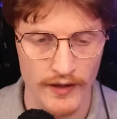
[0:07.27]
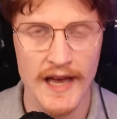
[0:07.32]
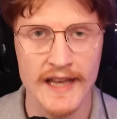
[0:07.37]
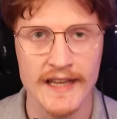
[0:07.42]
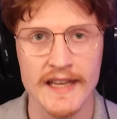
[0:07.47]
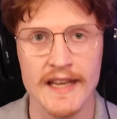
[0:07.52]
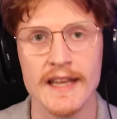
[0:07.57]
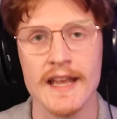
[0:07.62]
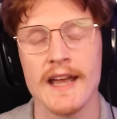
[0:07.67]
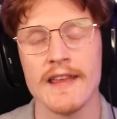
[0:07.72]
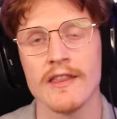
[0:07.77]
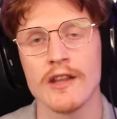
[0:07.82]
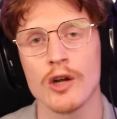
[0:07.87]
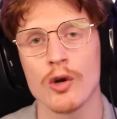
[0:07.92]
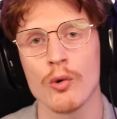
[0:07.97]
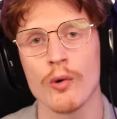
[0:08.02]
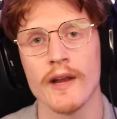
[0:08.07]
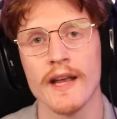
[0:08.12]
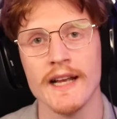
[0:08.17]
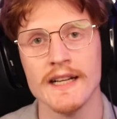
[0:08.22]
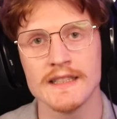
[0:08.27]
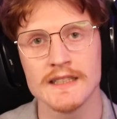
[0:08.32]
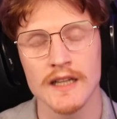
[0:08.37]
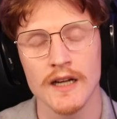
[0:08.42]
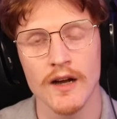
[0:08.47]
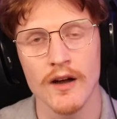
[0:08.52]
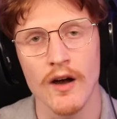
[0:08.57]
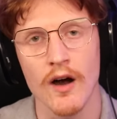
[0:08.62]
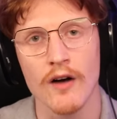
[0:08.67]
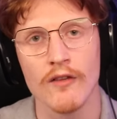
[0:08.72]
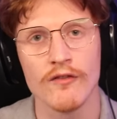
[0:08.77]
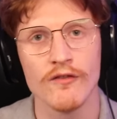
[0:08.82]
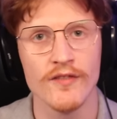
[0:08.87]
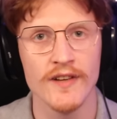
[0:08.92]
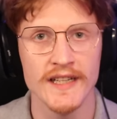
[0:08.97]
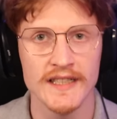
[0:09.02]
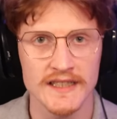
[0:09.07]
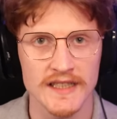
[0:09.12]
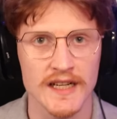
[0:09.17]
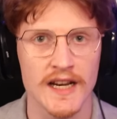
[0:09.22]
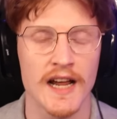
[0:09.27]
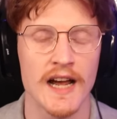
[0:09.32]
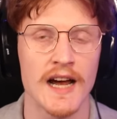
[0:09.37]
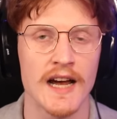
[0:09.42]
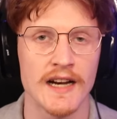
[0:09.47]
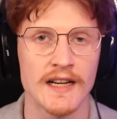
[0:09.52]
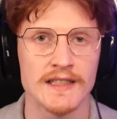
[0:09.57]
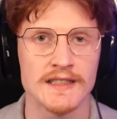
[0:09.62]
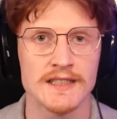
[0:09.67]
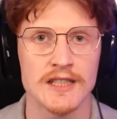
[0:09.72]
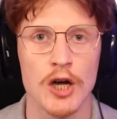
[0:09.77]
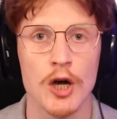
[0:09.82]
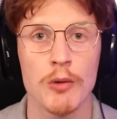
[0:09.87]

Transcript: aka the creator of Vita Carnis,